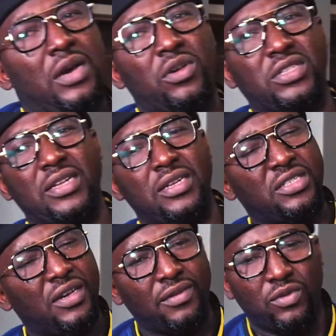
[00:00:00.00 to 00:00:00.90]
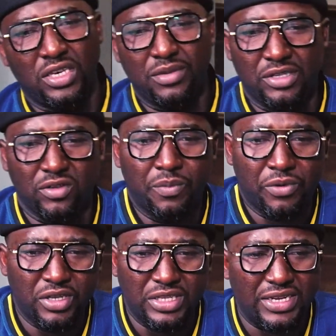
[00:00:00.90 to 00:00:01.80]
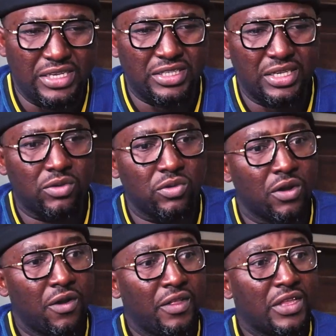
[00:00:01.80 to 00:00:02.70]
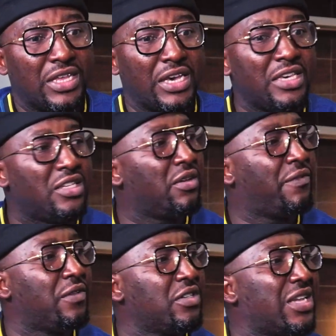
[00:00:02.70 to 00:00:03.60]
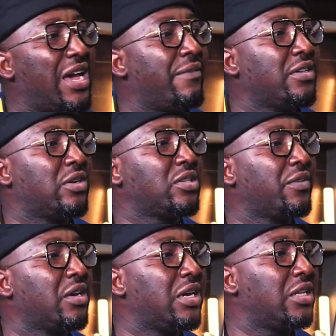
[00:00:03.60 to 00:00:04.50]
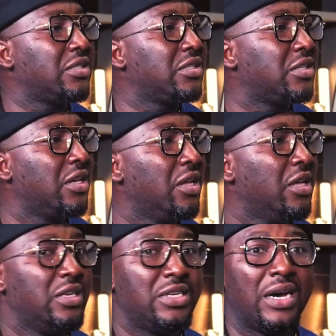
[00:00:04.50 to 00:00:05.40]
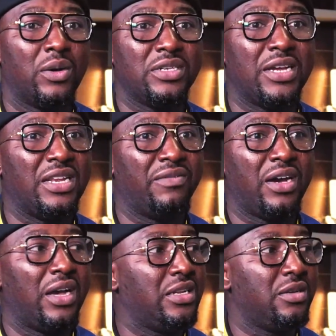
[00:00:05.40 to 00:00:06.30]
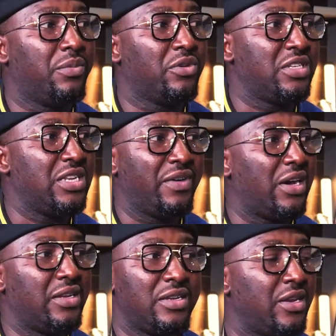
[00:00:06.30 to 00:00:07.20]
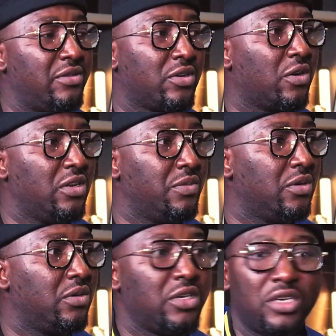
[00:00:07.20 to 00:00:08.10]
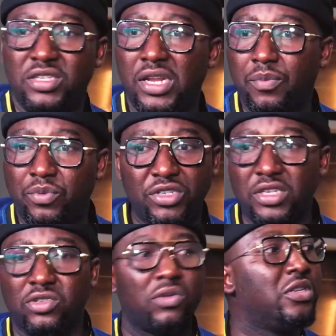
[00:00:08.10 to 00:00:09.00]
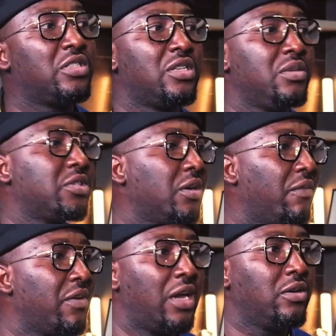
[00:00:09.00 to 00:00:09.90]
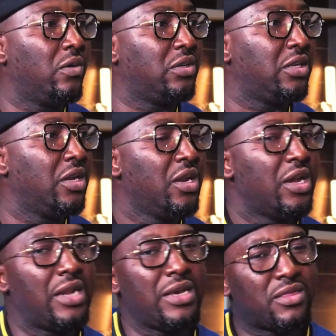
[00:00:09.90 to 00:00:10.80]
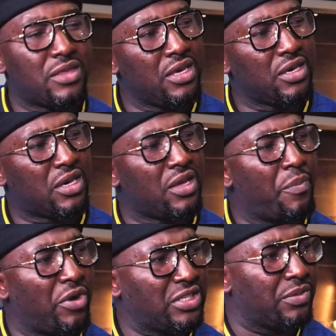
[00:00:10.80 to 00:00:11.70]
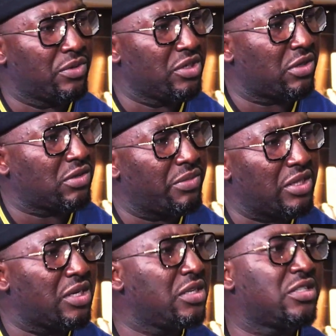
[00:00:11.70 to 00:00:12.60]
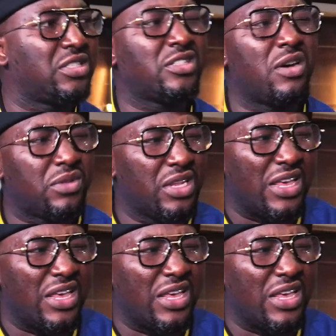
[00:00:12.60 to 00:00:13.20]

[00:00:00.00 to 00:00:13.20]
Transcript: I once had an interview with him at some point, and he said, look, that he is the first South African artist that never had any voice, he never had any record label. He started pushing his own thing himself and all that. And I think Portable is also maintaining something